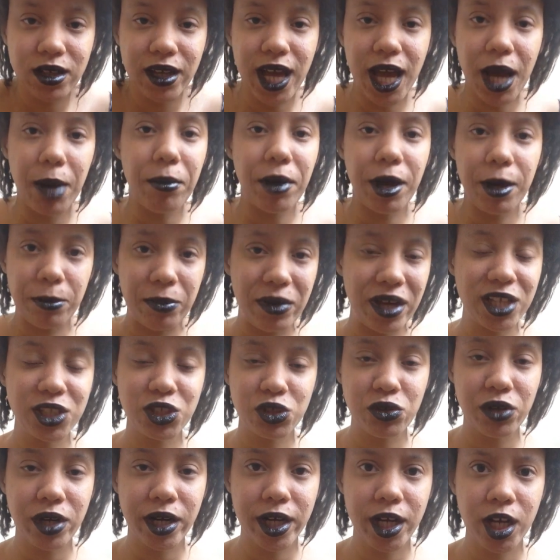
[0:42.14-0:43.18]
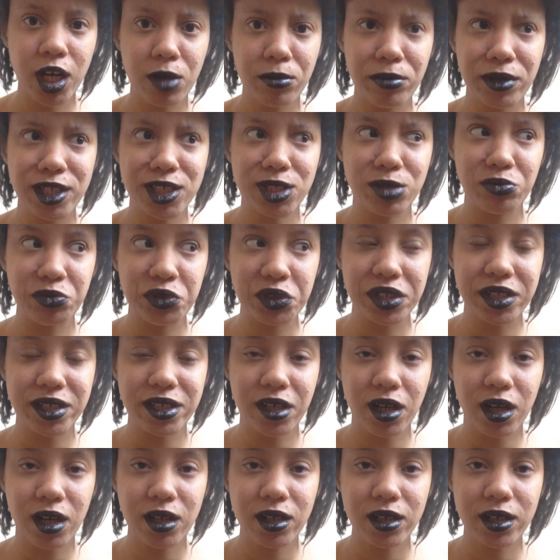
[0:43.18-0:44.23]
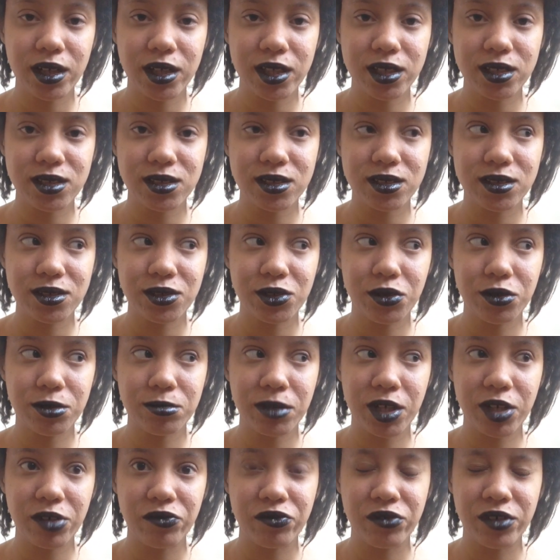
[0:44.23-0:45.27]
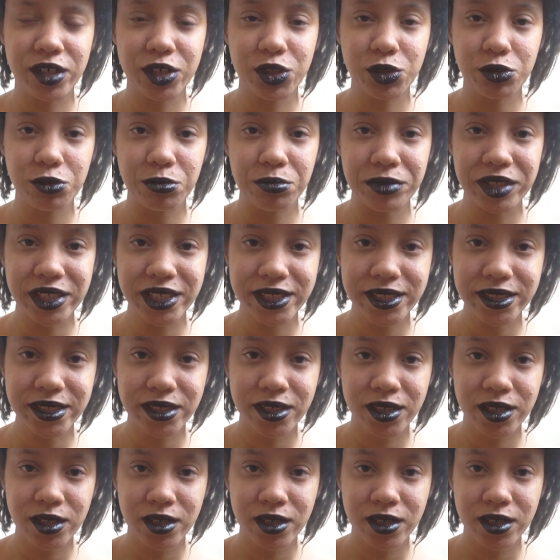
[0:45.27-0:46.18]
at my best right now, because I'm really not, and, I'm not afraid to admit it.